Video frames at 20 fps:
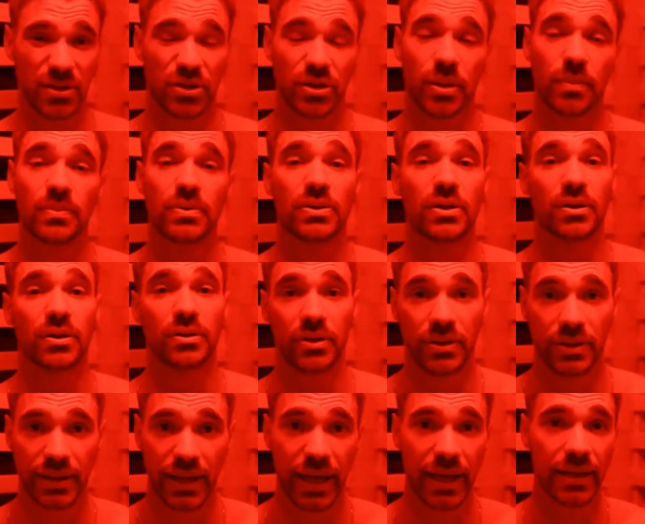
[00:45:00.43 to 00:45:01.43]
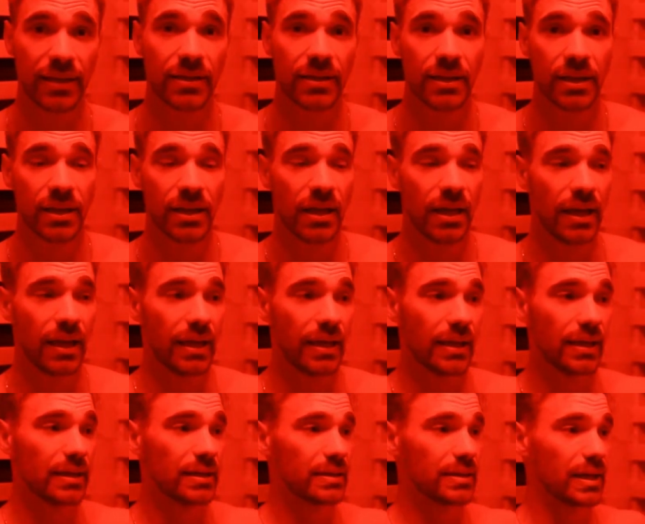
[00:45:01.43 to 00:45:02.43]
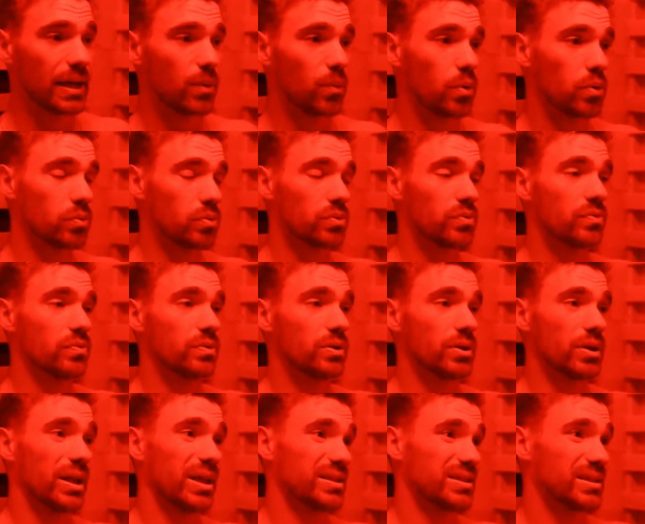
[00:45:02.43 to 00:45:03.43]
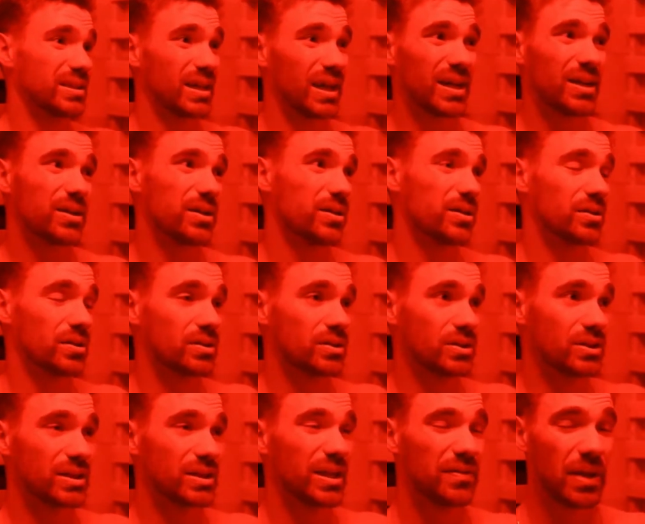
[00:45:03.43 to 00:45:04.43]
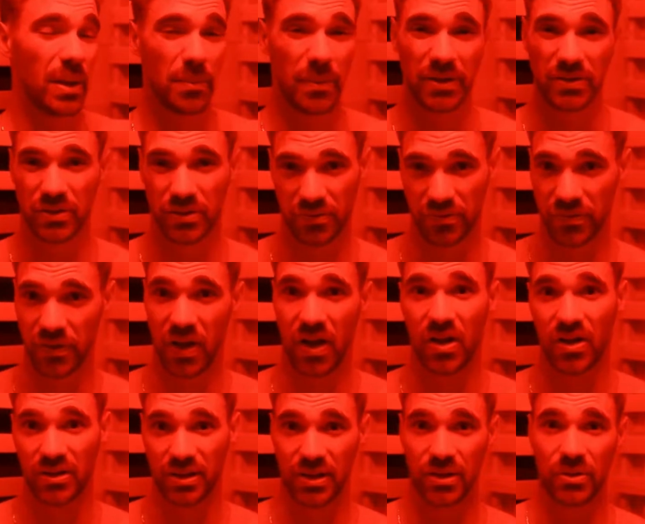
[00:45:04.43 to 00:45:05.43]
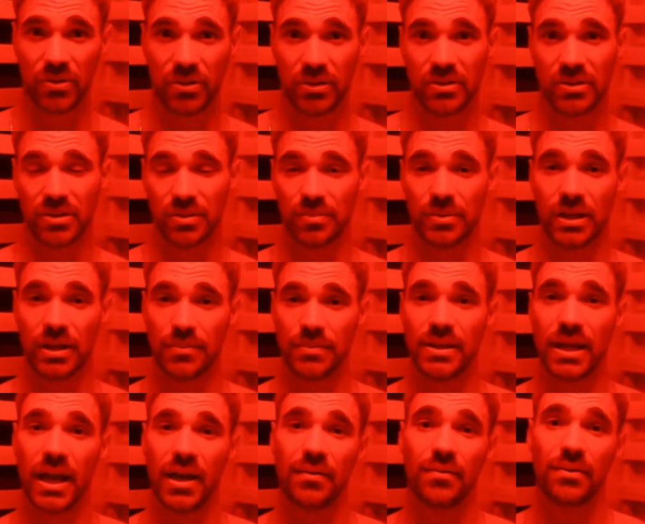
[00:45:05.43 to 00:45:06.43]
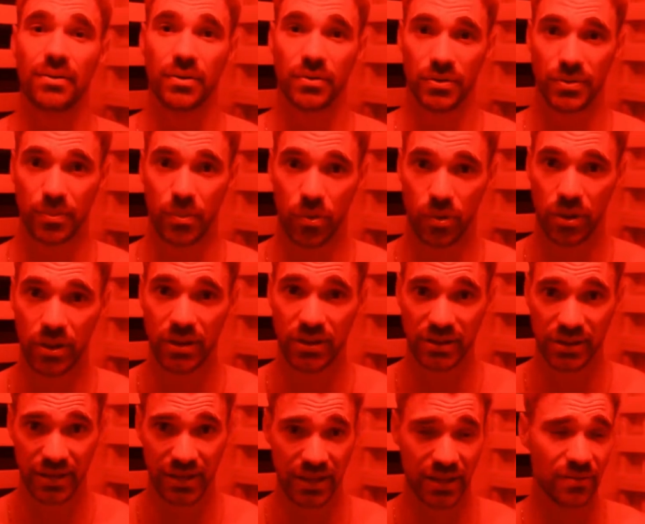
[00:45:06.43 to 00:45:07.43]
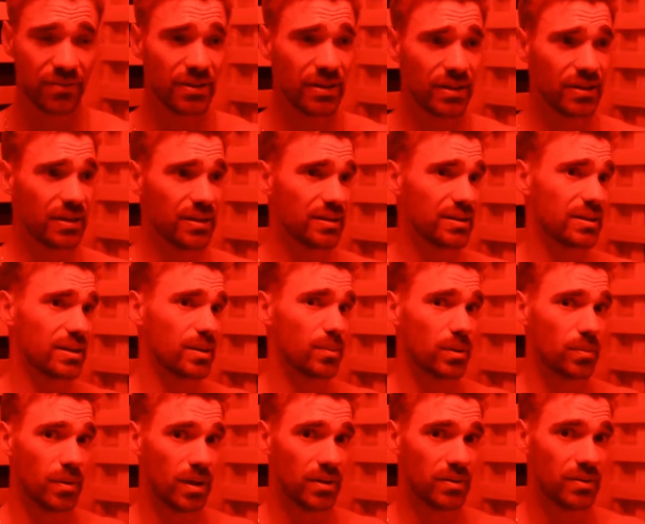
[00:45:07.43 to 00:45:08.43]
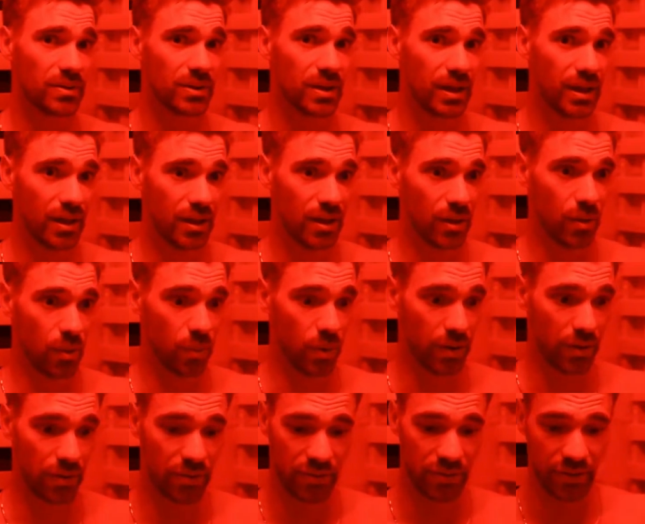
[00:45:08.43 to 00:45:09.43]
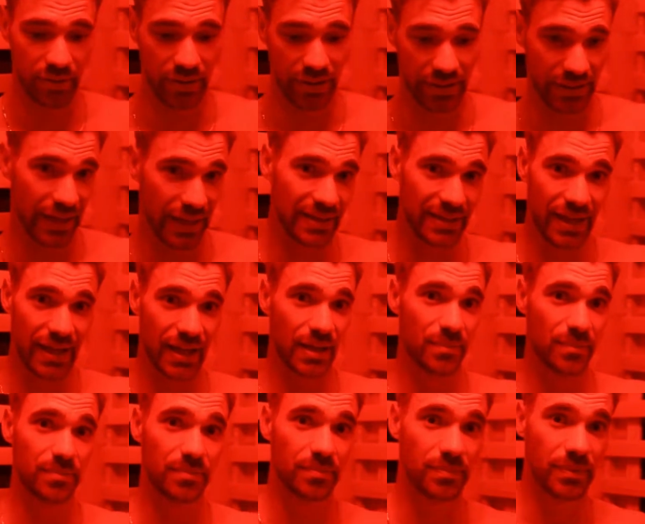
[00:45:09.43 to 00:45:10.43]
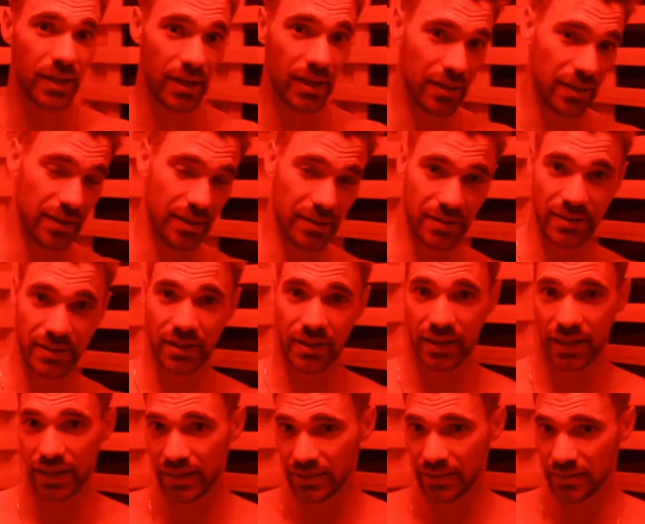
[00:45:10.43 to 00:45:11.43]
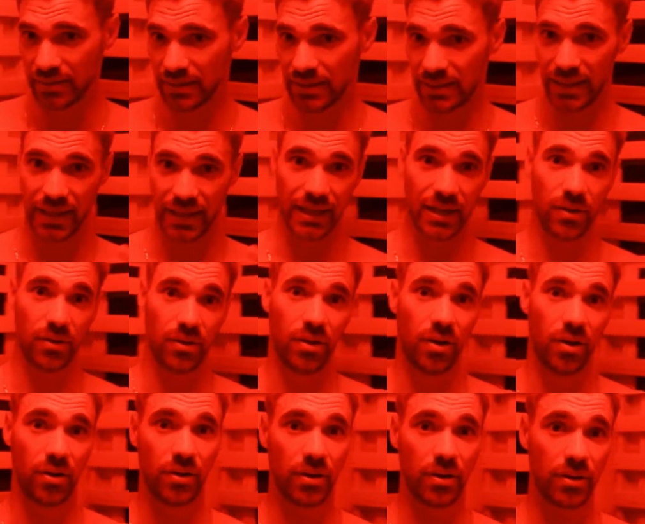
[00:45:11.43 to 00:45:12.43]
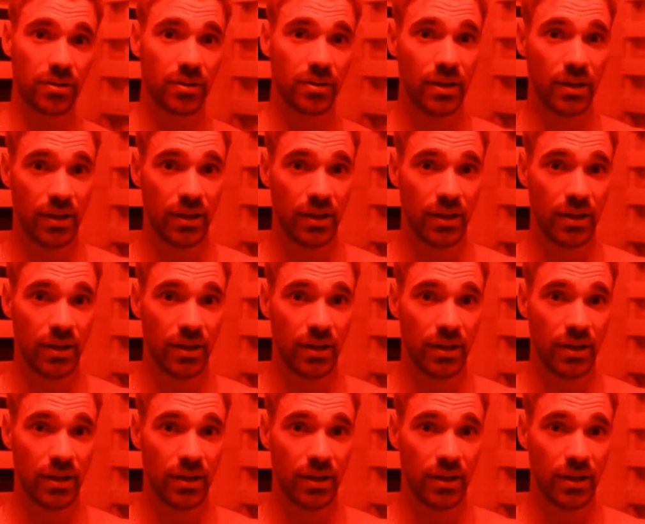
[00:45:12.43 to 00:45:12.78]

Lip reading: of jumpstart the day. And I won't feel as tired or just have that mental fog that you can sometimes have in those mornings. And even in these summer months, with the daytime and the sunlight staying out longer,